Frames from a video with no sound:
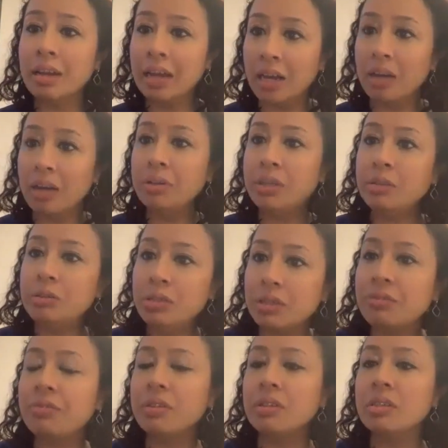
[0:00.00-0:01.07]
How are you
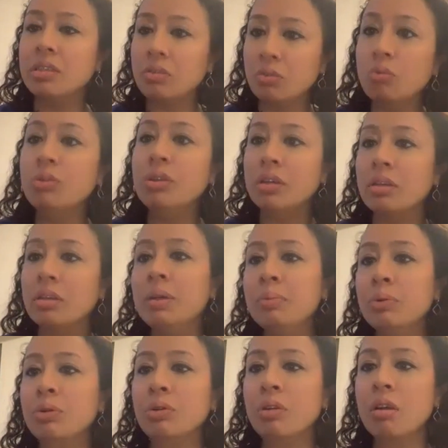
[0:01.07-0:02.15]
different to all the other
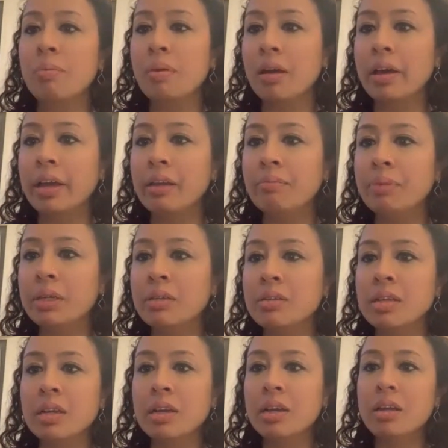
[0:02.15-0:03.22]
people who are applying?
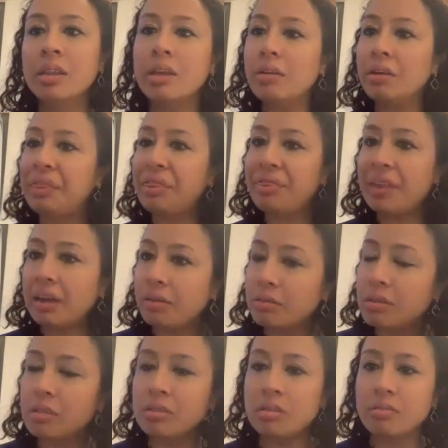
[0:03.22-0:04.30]
Because there are
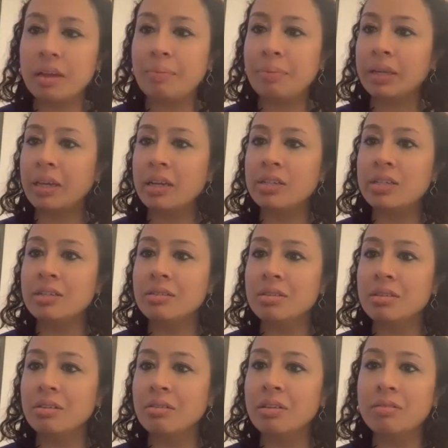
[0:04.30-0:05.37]
thousands of applications,
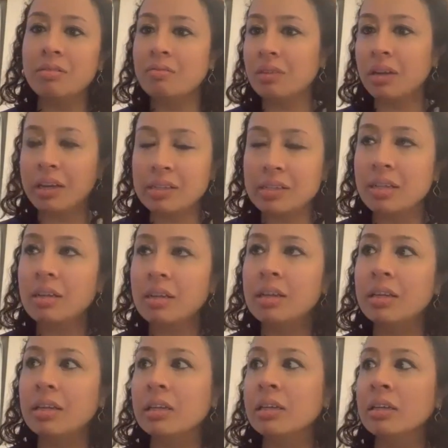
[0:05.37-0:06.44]
and like I said
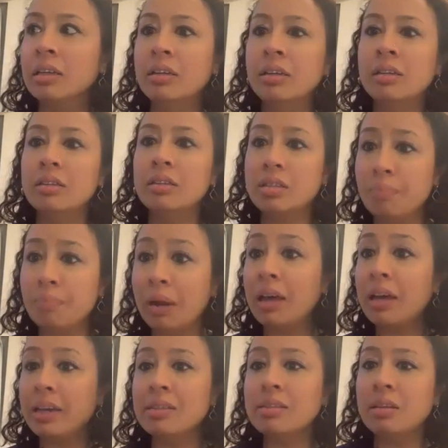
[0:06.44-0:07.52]
earlier, the
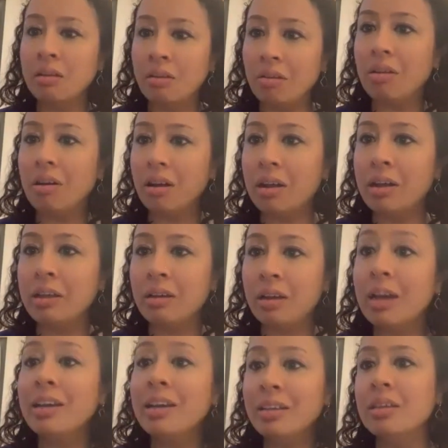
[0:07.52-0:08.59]
supply is a lot
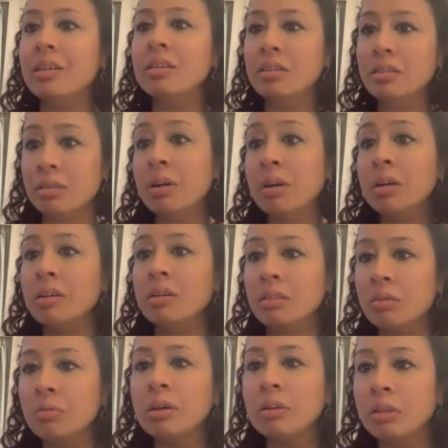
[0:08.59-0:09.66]
higher than the demand in
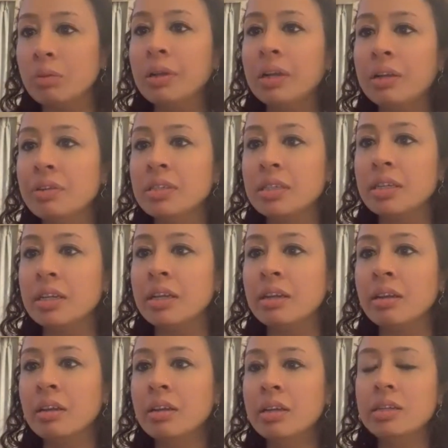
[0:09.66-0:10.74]
the world that we live in today
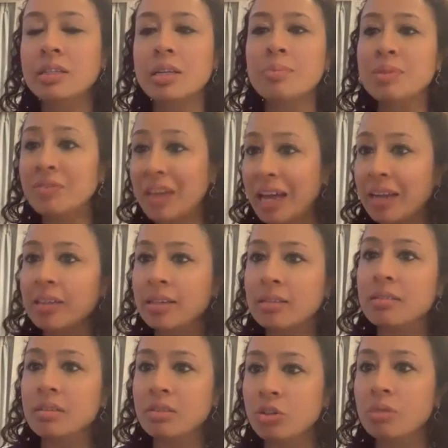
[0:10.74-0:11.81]
in terms of
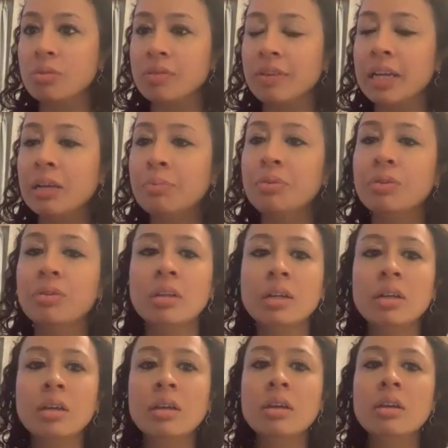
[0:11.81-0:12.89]
candidates and jobs available.
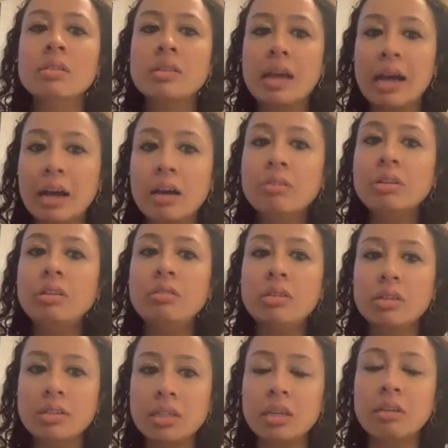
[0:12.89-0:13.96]
So how do you
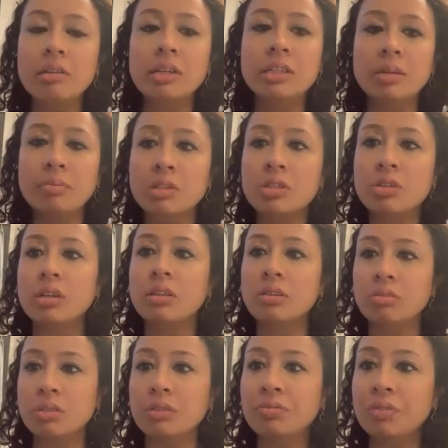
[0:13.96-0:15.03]
continually demonstrate that
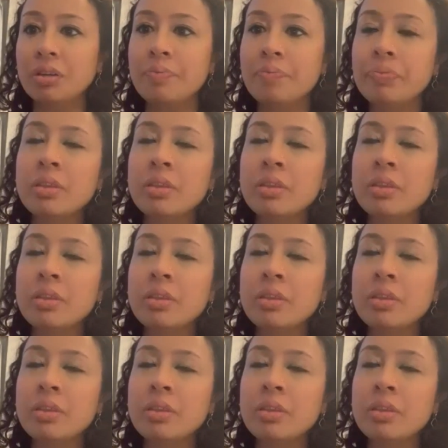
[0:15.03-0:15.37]
you're different?